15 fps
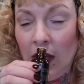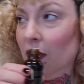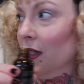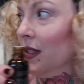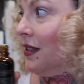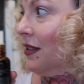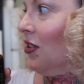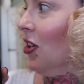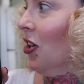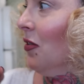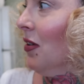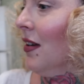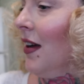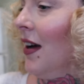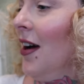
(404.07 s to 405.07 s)
This, you know
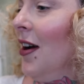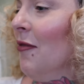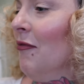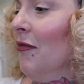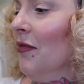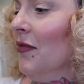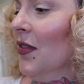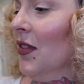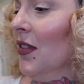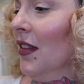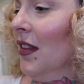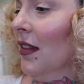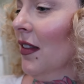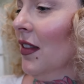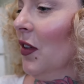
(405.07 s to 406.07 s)
what um,
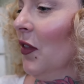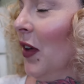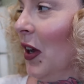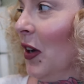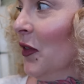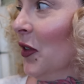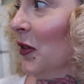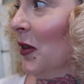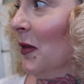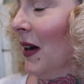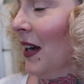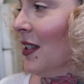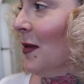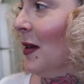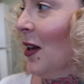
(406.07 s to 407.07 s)
the vetiver
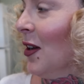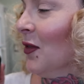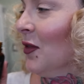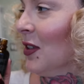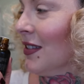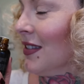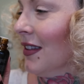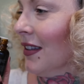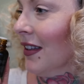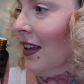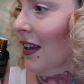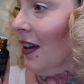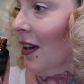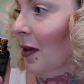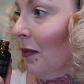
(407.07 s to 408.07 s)
reminds me of is
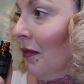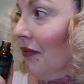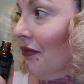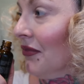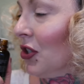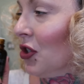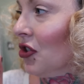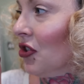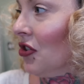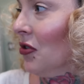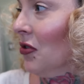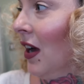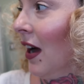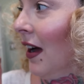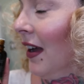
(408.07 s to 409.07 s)
the um,
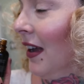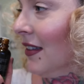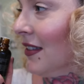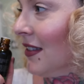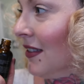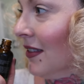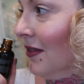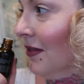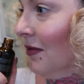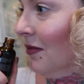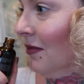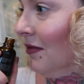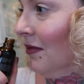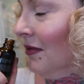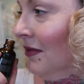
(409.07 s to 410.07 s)
Shoe Guys
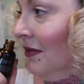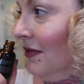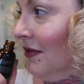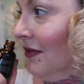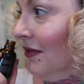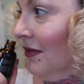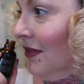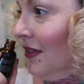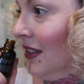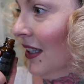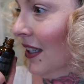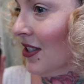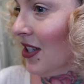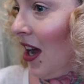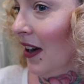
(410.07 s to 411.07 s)

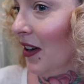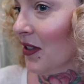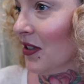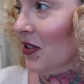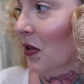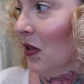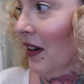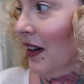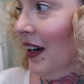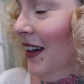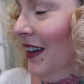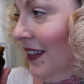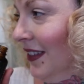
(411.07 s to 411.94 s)
entire store.